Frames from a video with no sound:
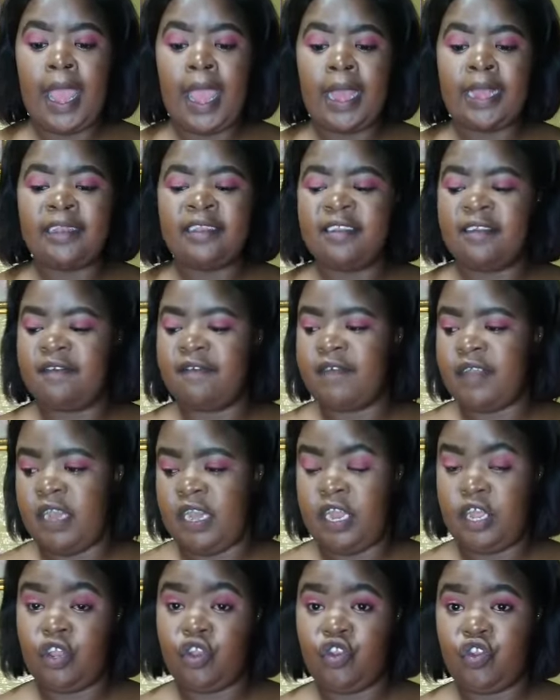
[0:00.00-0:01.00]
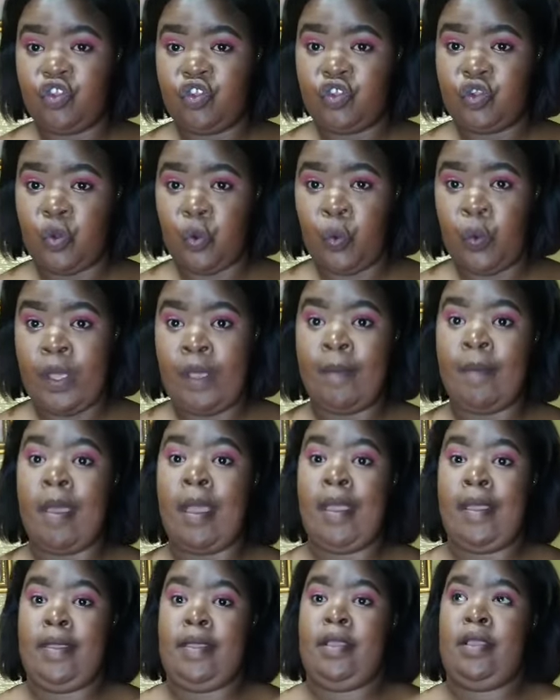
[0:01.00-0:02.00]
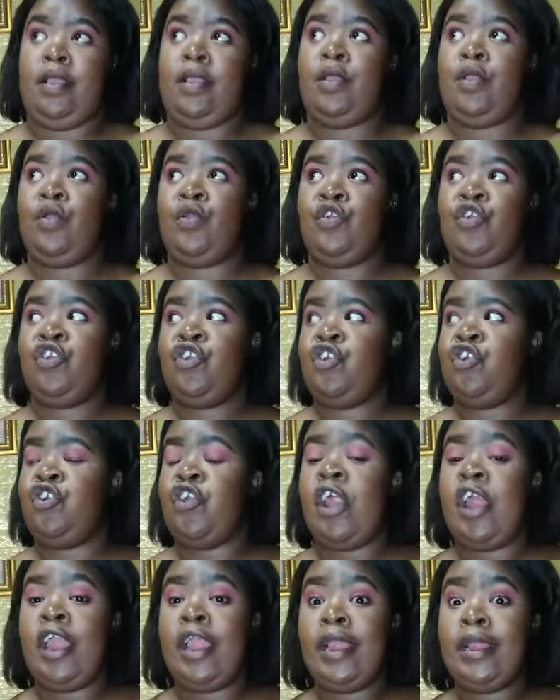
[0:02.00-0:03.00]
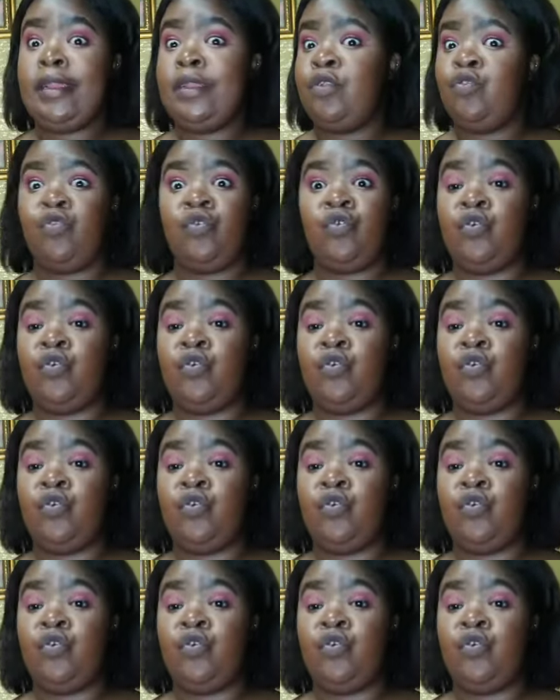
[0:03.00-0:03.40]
at a village where my greatest